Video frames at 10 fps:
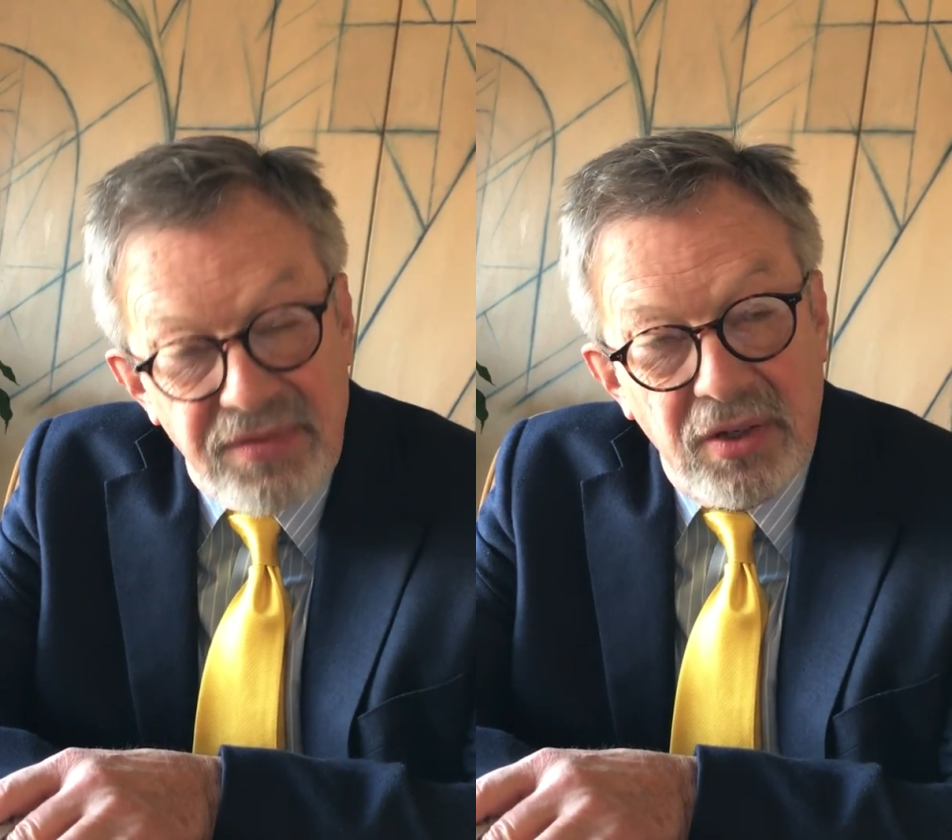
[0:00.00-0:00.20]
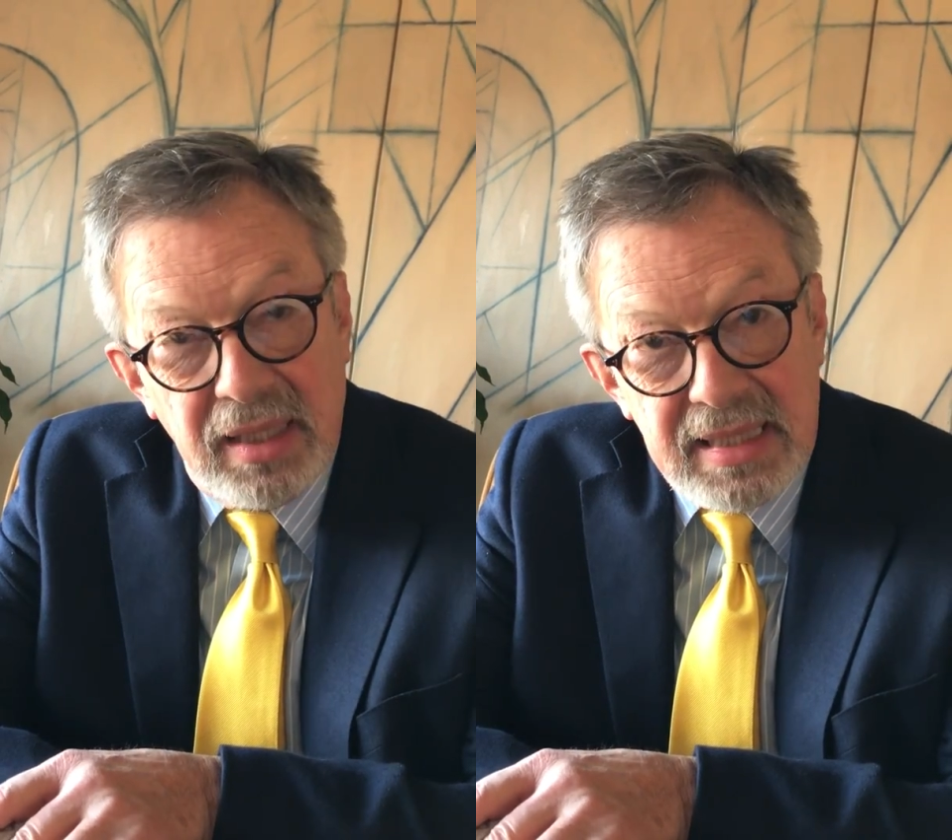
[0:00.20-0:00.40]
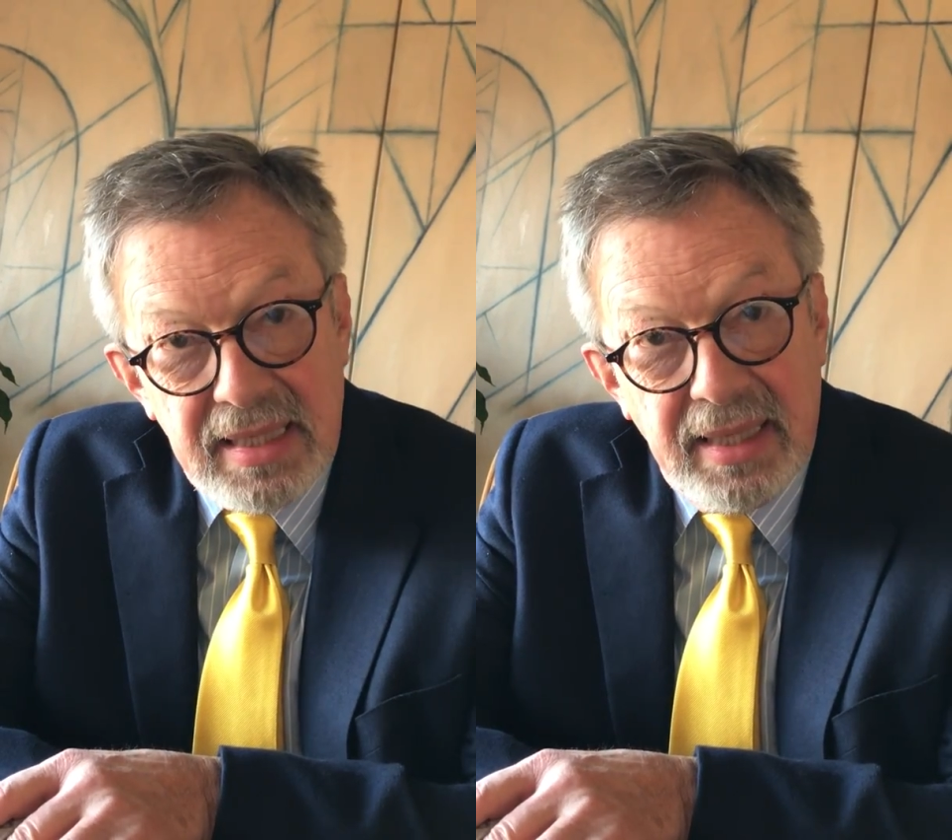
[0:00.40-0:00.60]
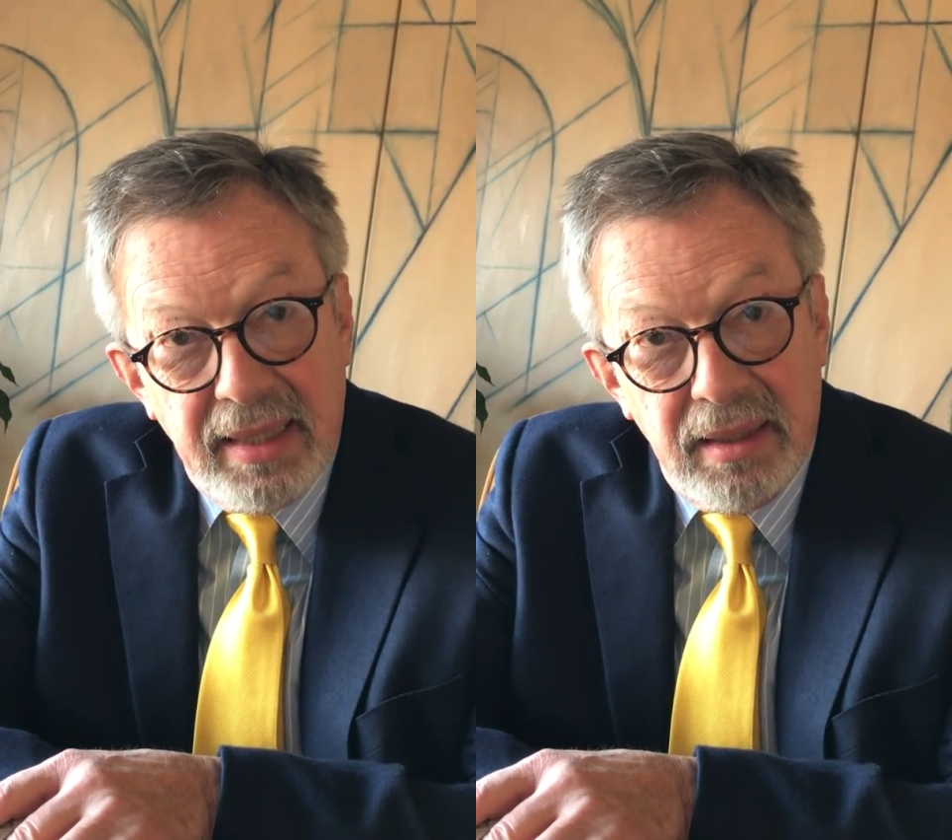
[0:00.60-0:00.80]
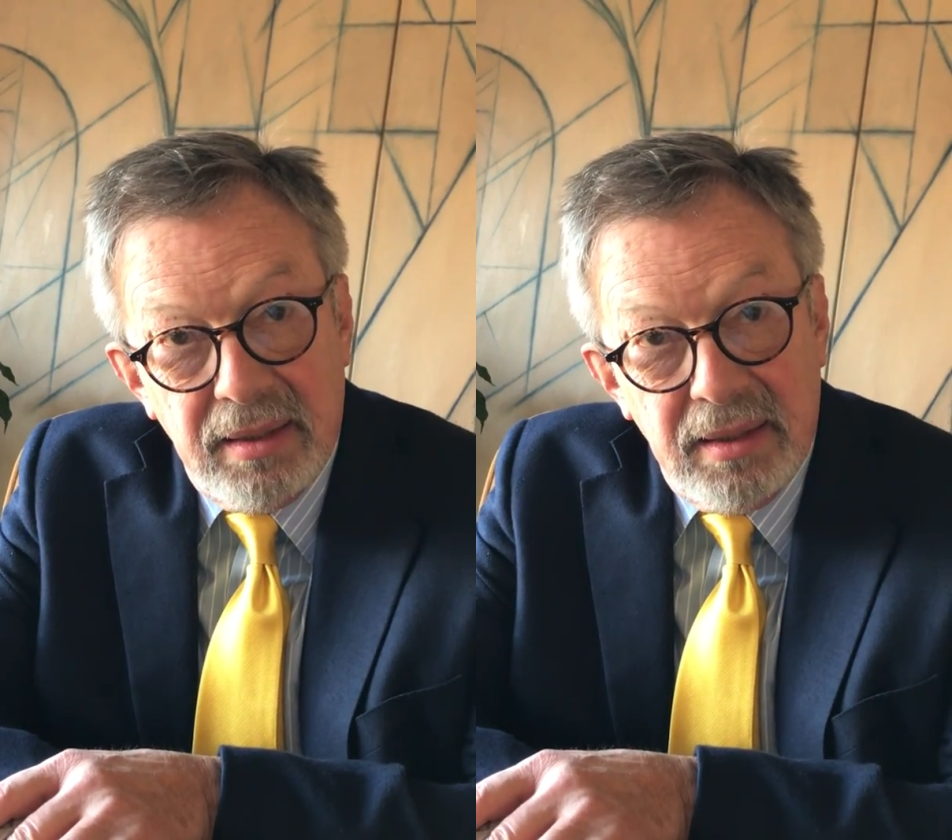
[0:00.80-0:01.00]
for
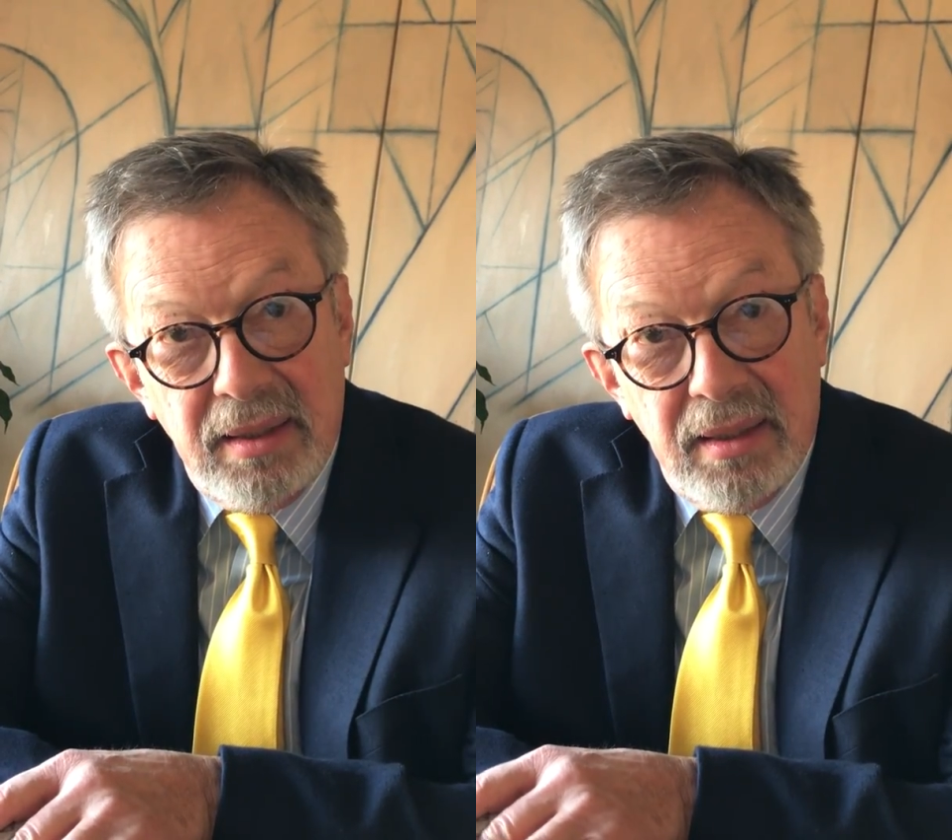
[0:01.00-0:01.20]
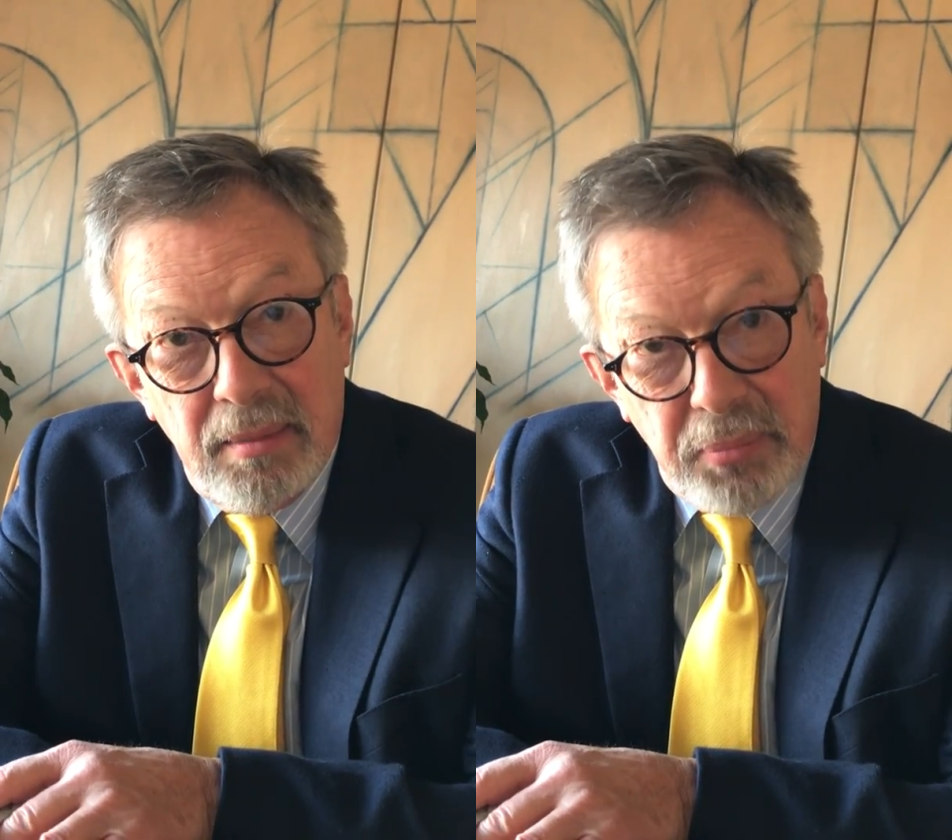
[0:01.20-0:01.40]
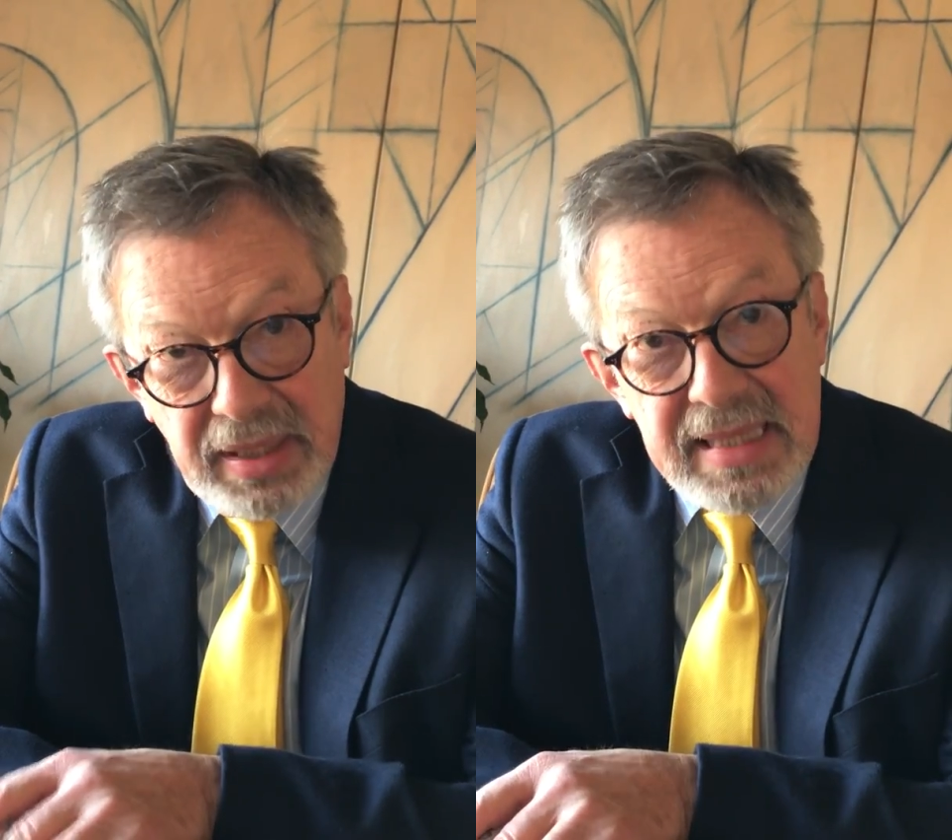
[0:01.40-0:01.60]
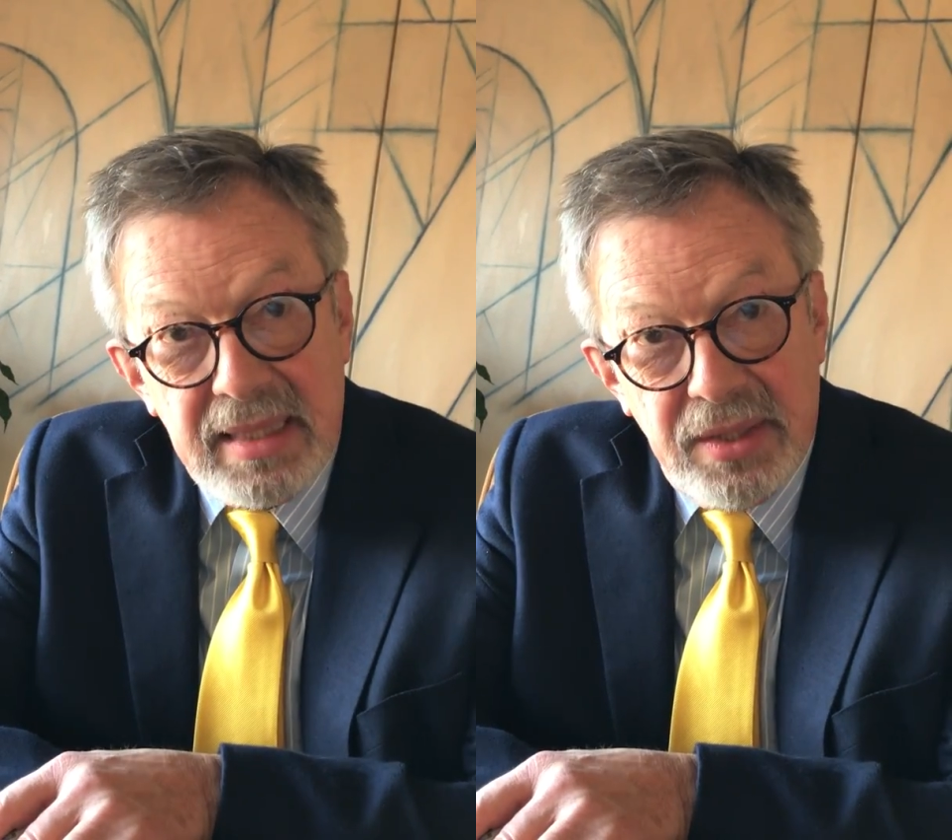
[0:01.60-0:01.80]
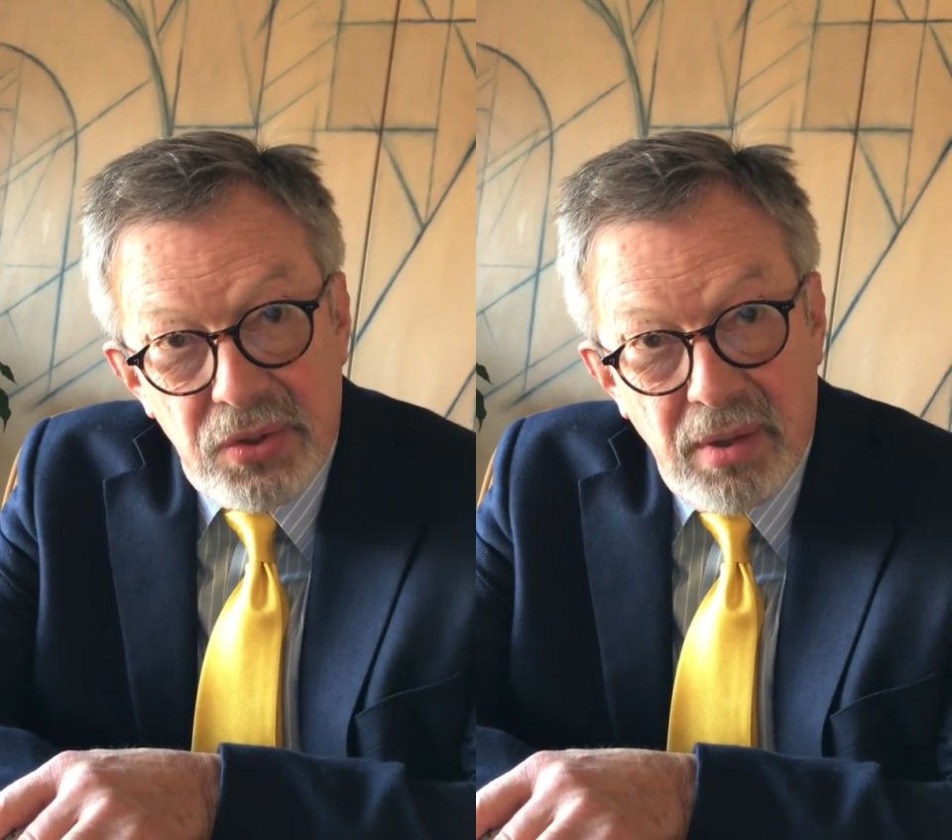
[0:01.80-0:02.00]
listening. Please
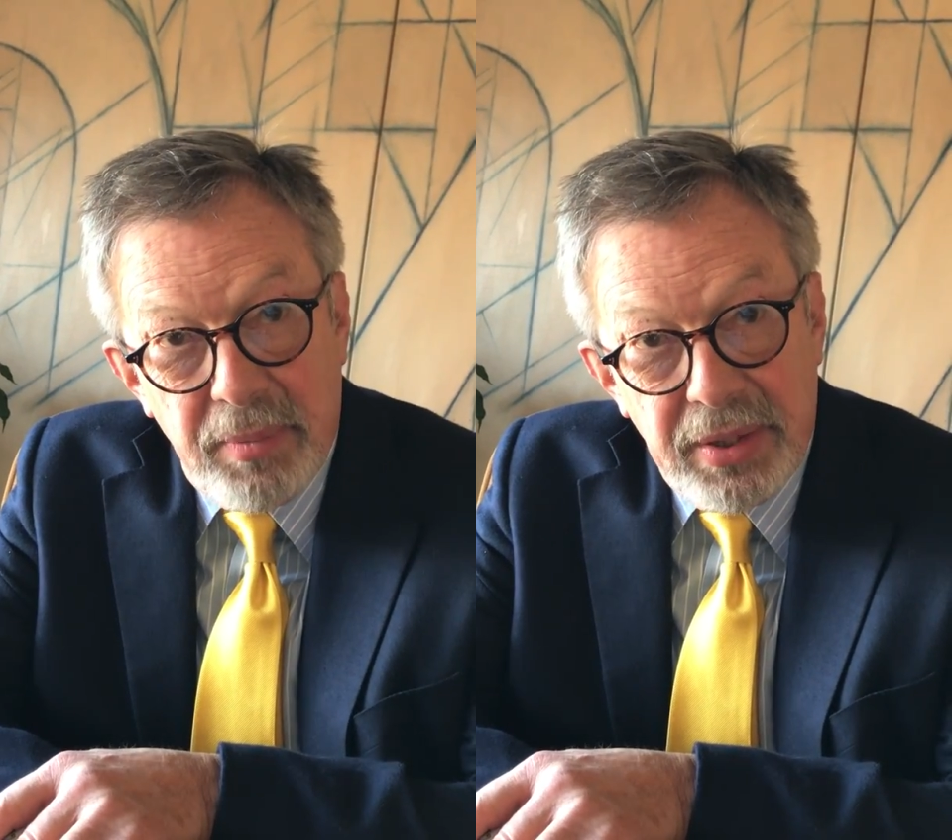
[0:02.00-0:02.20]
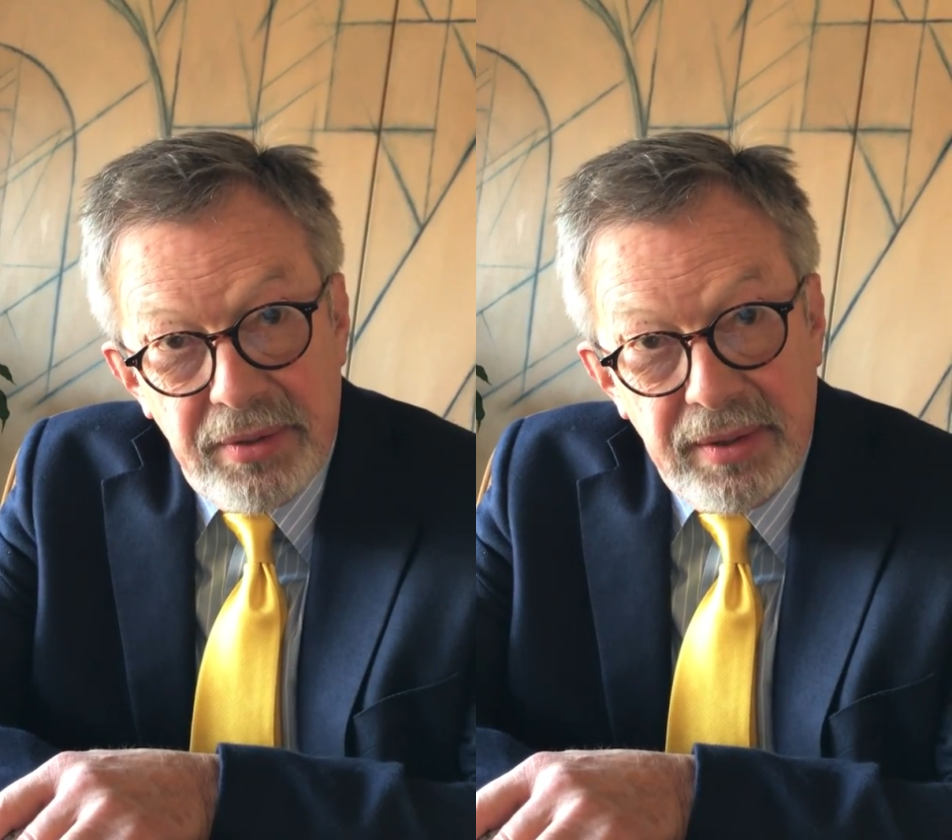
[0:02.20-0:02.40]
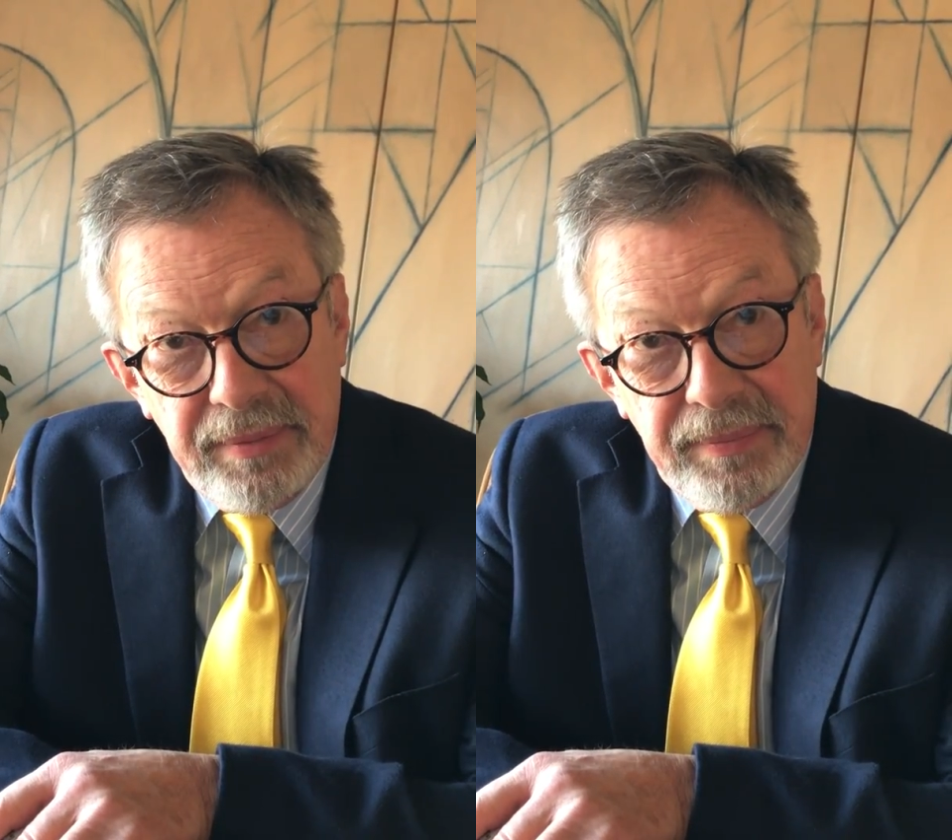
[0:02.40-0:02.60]
contribute.